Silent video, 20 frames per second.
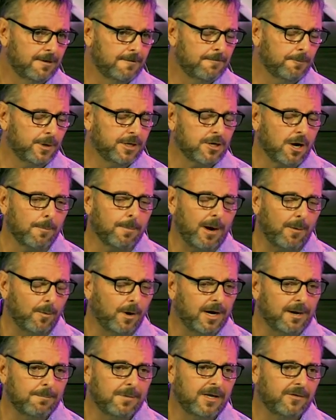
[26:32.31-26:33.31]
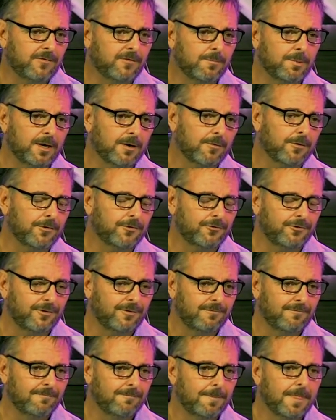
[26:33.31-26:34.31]
We can talk about what it means to be a Christian.
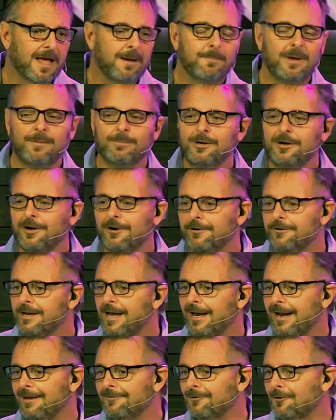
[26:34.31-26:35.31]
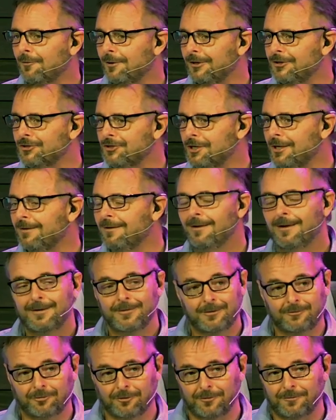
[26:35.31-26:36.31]
Maybe you're here today and as a Christian,
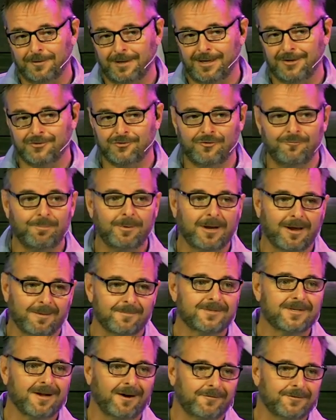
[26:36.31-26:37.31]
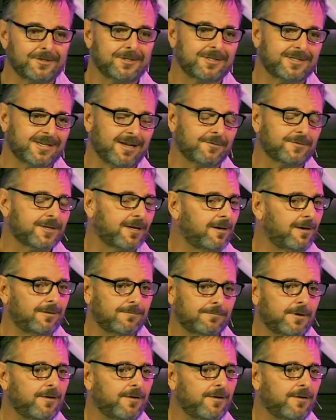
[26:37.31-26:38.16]
the truth is you've become selfish and self centered.